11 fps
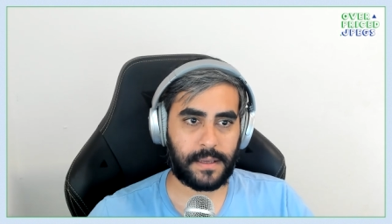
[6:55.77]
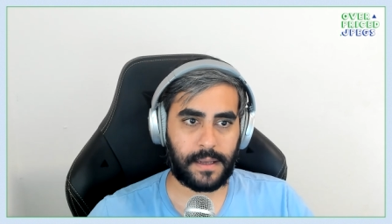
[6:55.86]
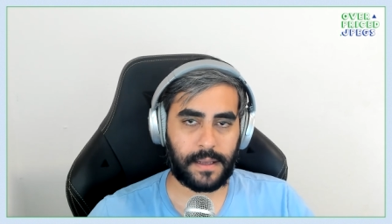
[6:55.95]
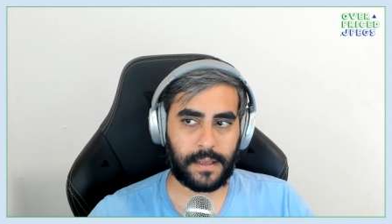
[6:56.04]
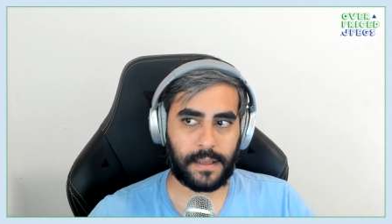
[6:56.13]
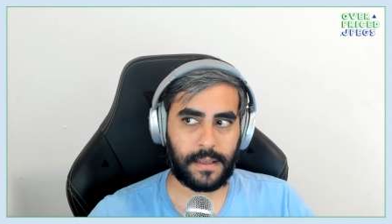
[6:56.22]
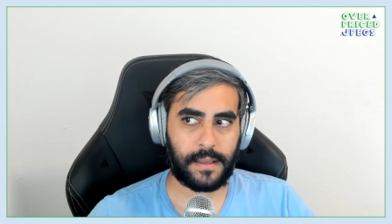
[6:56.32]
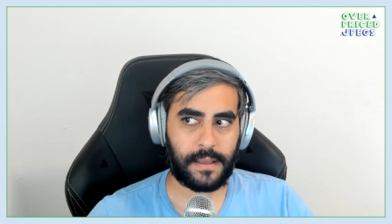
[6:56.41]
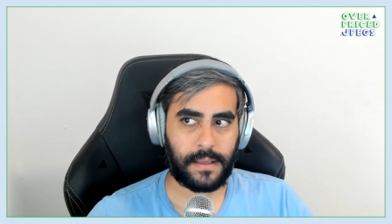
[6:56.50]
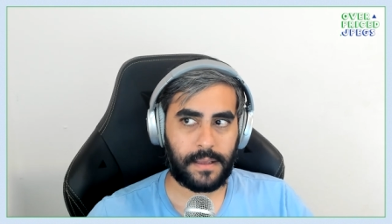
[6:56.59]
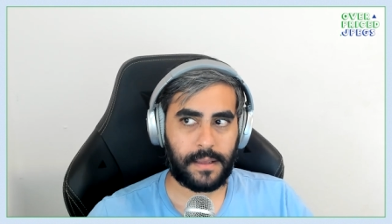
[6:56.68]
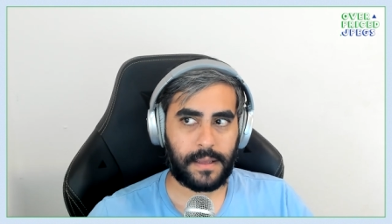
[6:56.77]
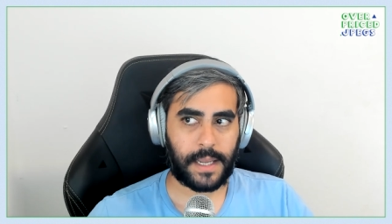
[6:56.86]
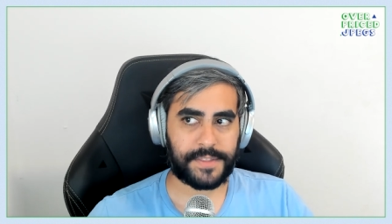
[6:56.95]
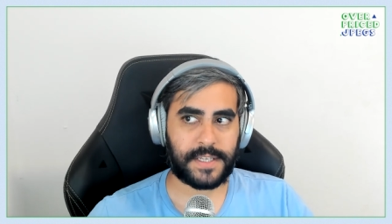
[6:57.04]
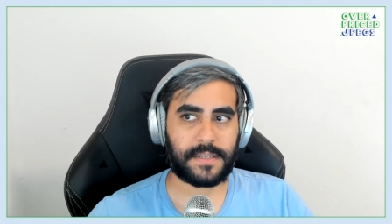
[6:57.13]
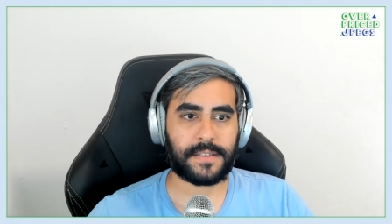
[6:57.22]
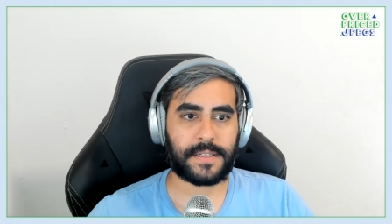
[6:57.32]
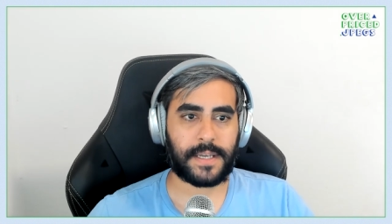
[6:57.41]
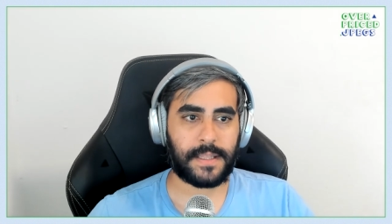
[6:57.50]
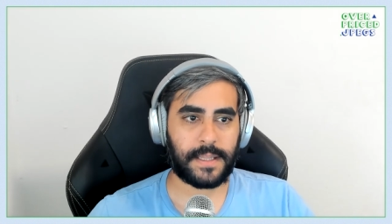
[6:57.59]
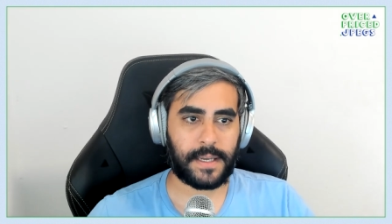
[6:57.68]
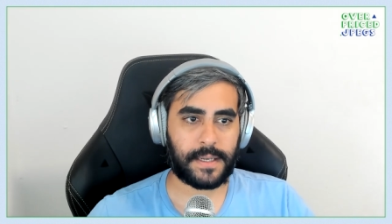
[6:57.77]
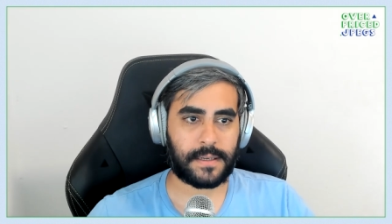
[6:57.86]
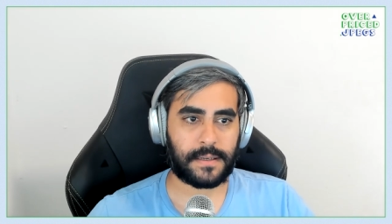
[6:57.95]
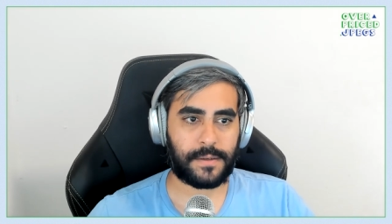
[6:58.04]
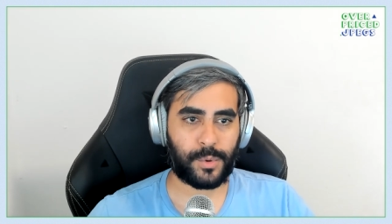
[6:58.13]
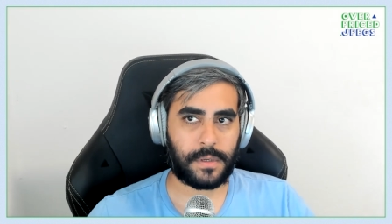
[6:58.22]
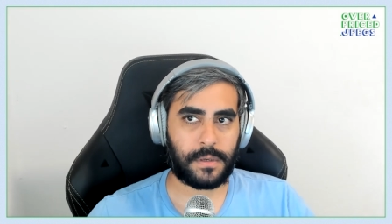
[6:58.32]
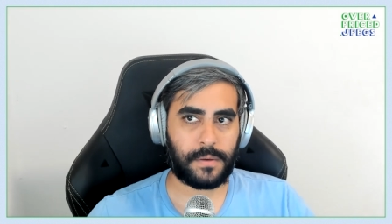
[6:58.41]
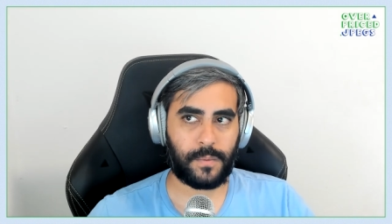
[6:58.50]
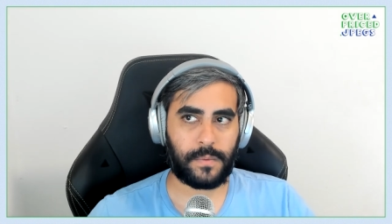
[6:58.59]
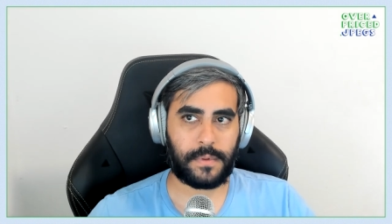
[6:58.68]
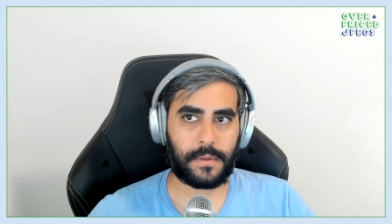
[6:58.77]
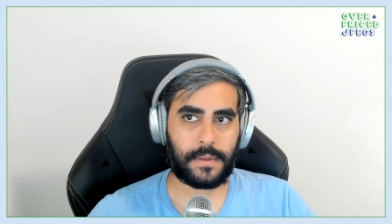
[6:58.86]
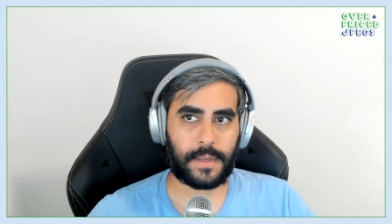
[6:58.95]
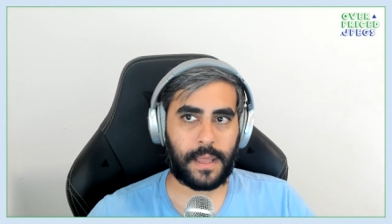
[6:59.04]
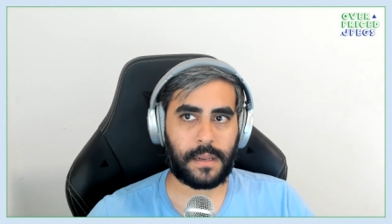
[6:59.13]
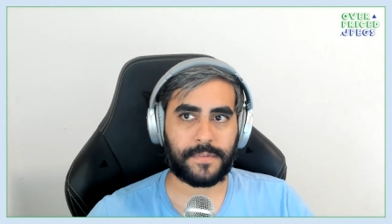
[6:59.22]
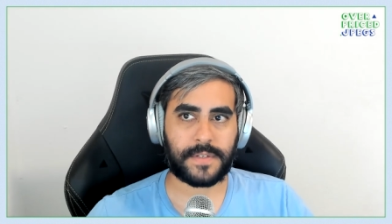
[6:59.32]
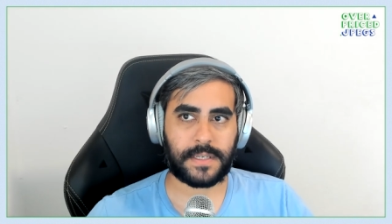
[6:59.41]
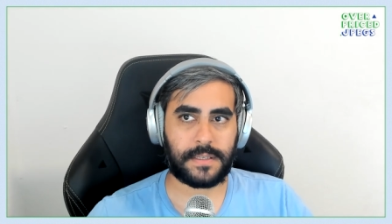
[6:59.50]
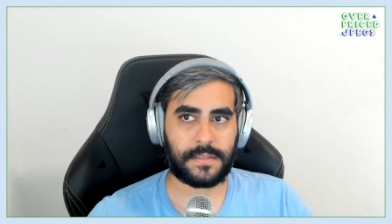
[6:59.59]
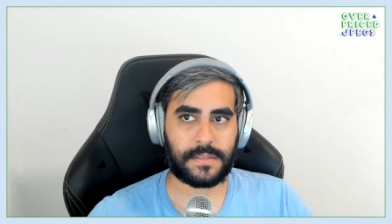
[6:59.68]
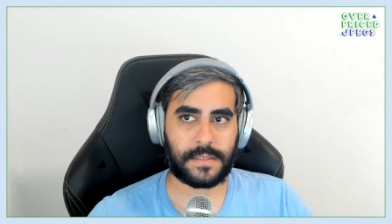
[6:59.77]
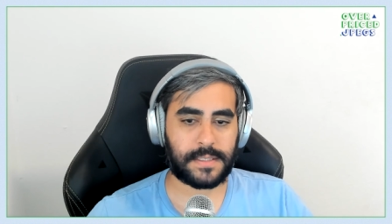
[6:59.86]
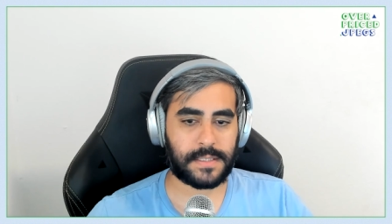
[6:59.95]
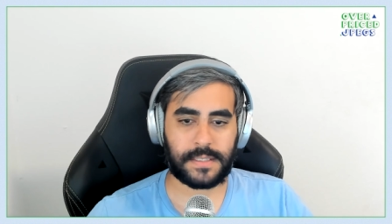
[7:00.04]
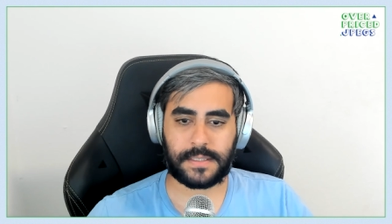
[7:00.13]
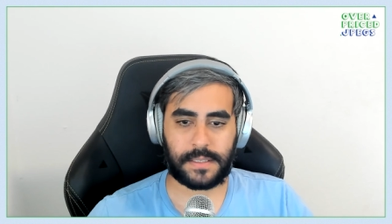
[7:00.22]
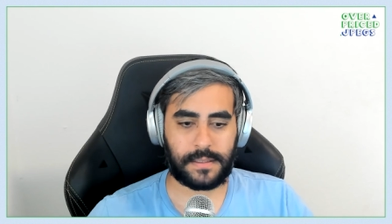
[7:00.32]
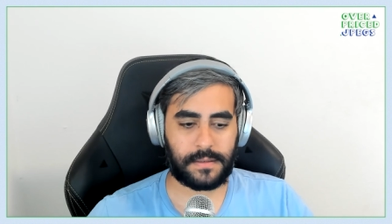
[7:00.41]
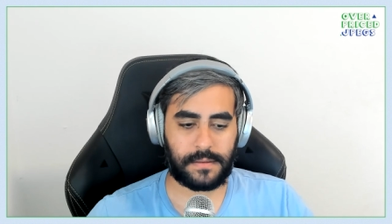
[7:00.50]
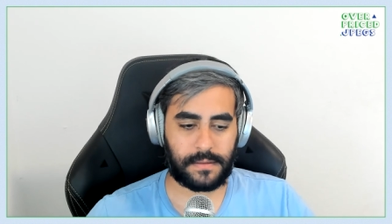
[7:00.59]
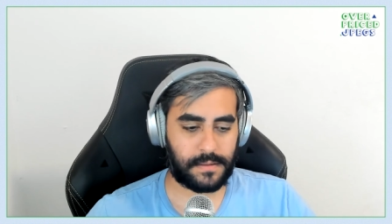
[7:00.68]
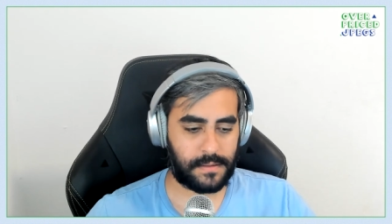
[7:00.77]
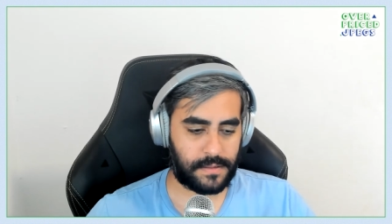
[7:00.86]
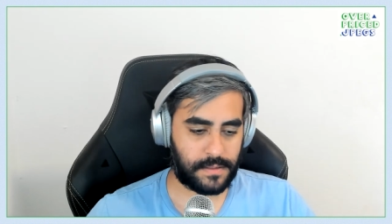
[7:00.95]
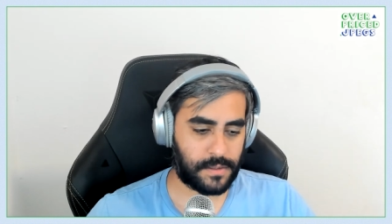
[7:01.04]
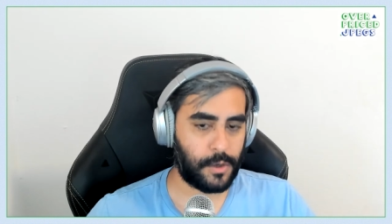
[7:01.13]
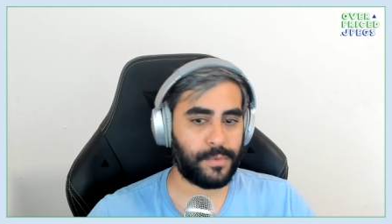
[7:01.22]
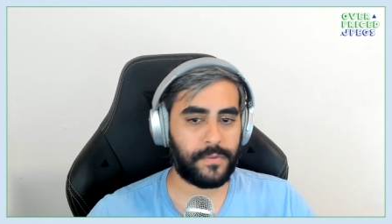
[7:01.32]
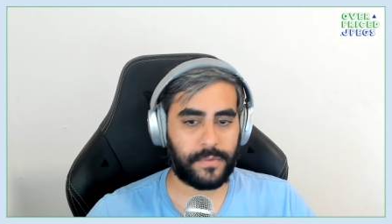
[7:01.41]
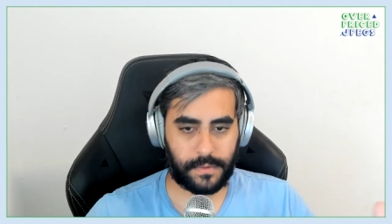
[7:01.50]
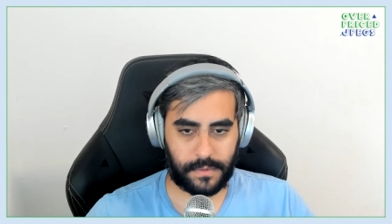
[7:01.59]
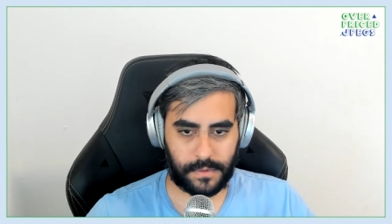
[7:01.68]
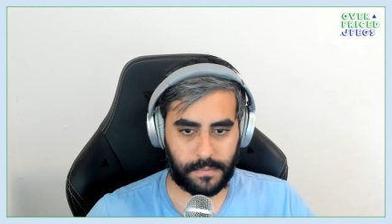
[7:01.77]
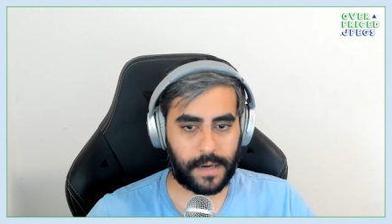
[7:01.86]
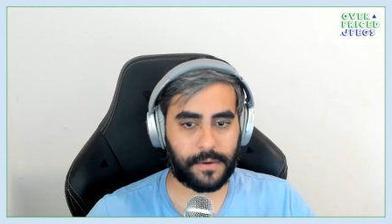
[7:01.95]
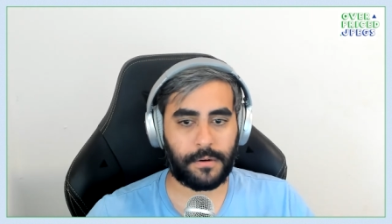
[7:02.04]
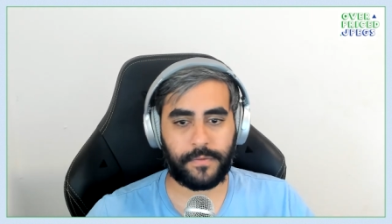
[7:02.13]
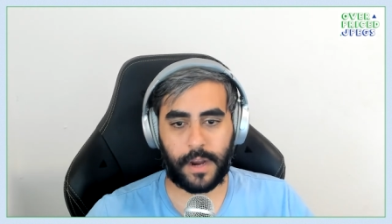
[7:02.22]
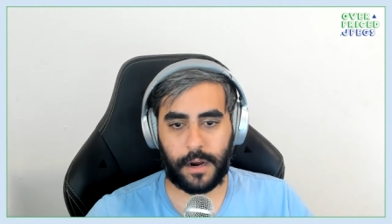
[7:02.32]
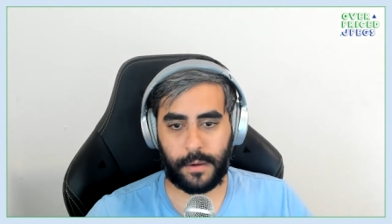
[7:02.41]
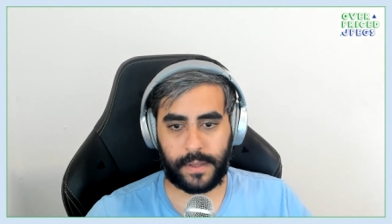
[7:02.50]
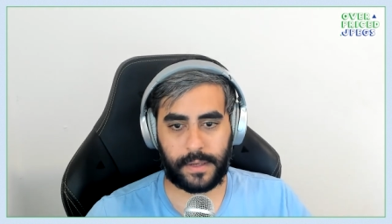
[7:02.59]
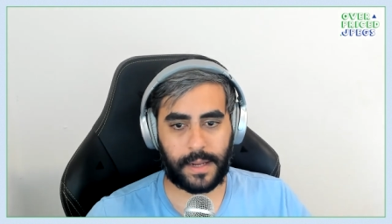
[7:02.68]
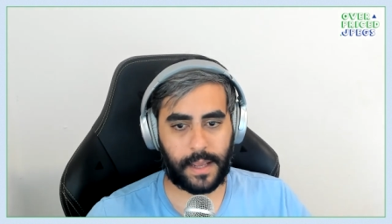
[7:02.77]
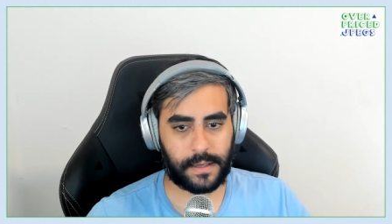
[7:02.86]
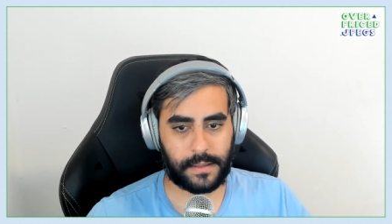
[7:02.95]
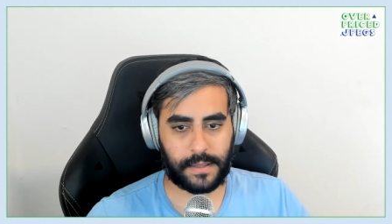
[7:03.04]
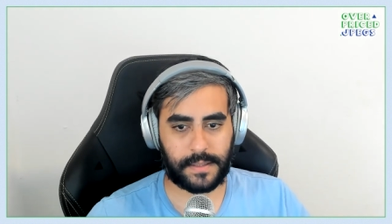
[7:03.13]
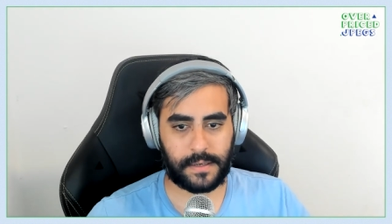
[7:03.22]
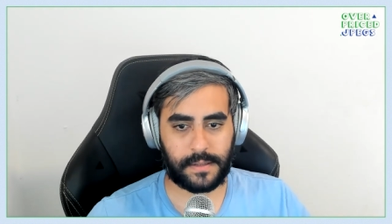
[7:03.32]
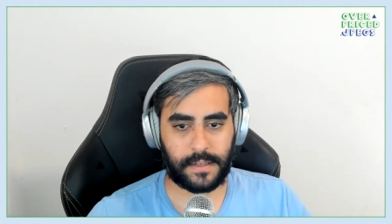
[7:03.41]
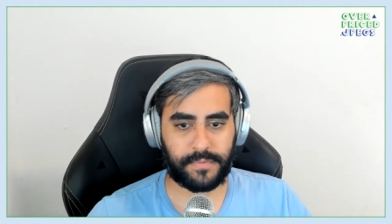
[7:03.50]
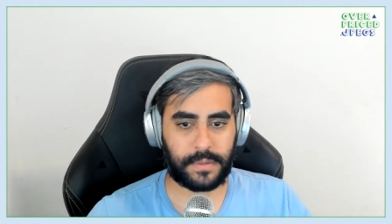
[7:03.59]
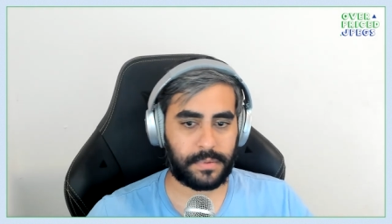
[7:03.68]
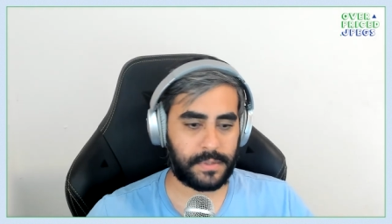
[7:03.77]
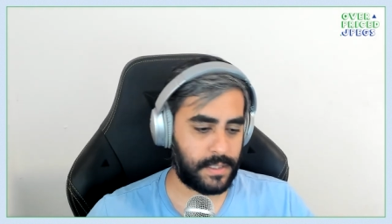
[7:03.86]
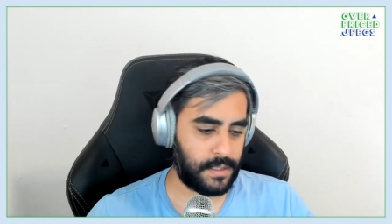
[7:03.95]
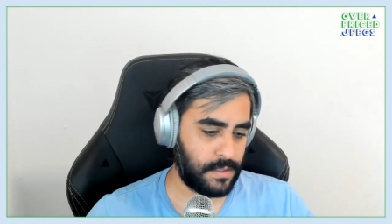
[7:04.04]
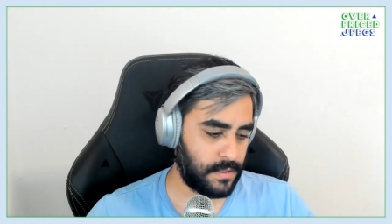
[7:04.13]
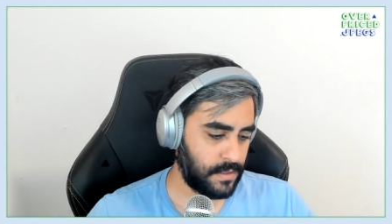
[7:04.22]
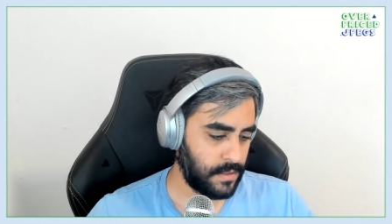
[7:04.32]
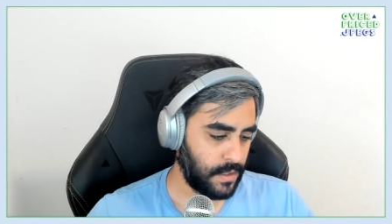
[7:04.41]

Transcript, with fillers: Uh, at the end of the day, like eh, NFTs exist in the the scope of the the macro environment, and at the end of the day, if people need